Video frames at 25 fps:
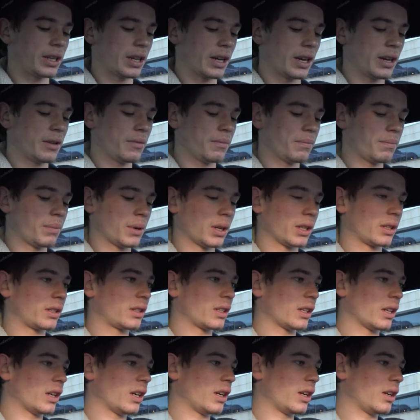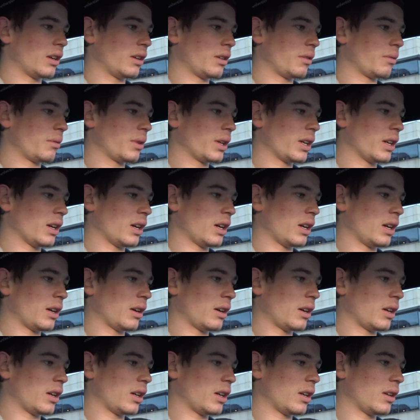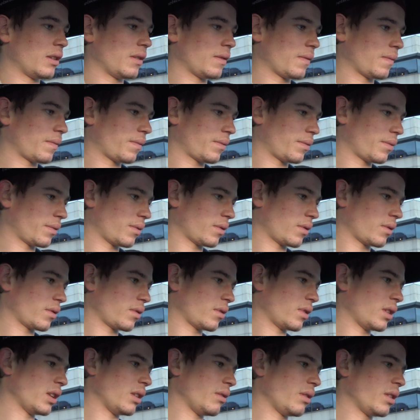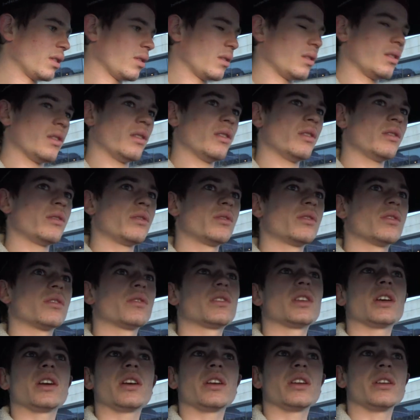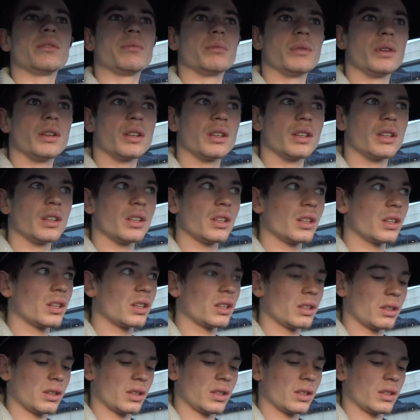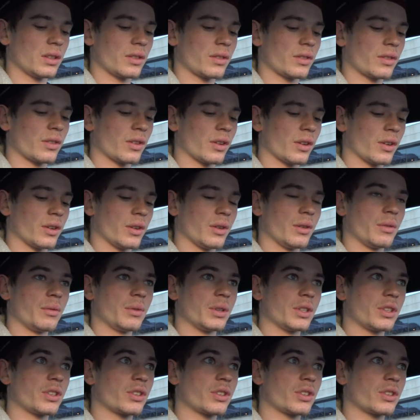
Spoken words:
yet, but we are. Yeah, we got loads of time. So we